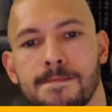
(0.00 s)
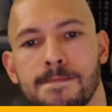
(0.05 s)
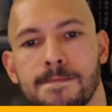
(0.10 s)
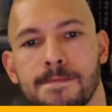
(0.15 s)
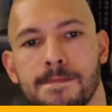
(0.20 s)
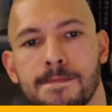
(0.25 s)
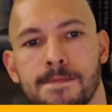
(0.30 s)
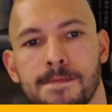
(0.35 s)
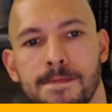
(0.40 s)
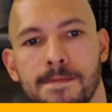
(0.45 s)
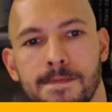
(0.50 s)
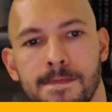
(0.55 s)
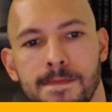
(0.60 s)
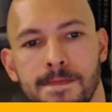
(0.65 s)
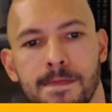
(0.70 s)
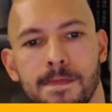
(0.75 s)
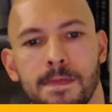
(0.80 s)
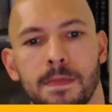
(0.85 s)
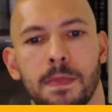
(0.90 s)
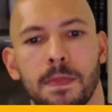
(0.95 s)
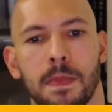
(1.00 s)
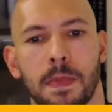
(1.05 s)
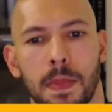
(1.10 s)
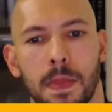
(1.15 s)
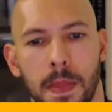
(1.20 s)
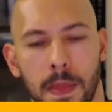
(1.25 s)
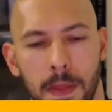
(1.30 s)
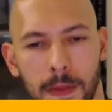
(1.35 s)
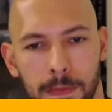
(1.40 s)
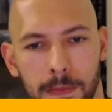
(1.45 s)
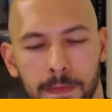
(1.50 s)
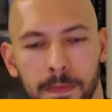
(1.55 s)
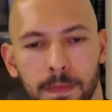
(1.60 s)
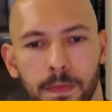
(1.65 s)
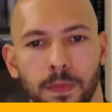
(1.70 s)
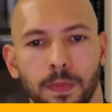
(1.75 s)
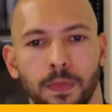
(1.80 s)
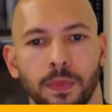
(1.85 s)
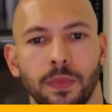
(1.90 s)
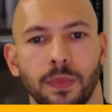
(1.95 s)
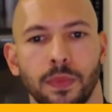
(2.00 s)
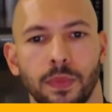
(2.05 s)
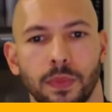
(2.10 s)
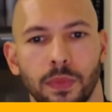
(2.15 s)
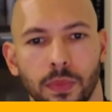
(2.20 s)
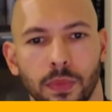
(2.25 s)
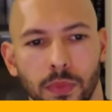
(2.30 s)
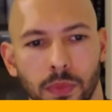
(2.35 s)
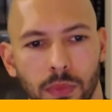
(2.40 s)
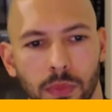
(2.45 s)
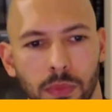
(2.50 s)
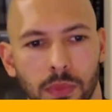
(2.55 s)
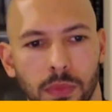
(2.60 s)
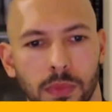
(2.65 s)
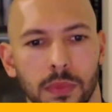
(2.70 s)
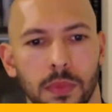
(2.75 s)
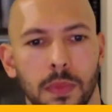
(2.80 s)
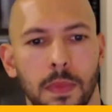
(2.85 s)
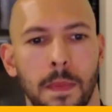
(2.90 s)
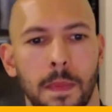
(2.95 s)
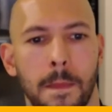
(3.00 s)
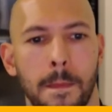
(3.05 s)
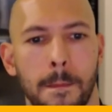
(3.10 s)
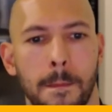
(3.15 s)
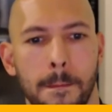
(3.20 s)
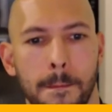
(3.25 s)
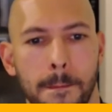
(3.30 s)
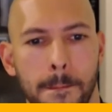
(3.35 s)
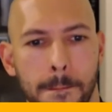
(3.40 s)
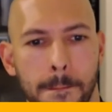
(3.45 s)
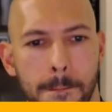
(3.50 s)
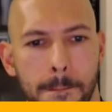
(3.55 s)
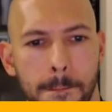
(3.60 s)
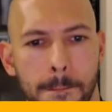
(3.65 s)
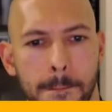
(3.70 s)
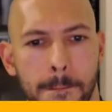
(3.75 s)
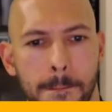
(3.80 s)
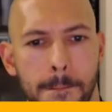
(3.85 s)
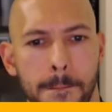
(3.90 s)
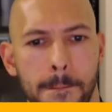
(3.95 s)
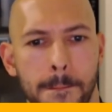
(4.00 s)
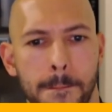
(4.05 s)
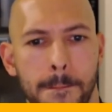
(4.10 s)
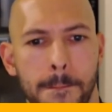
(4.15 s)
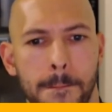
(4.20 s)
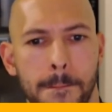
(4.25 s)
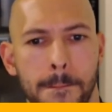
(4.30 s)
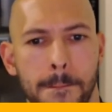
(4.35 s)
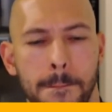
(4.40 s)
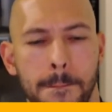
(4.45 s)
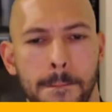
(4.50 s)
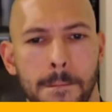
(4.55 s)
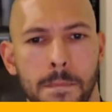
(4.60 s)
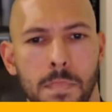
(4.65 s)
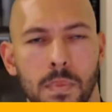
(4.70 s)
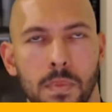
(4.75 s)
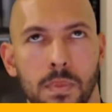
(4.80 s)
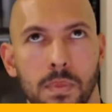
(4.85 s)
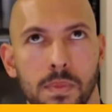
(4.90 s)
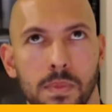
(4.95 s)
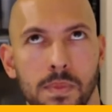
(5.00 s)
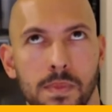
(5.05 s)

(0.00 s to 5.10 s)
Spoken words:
(silent)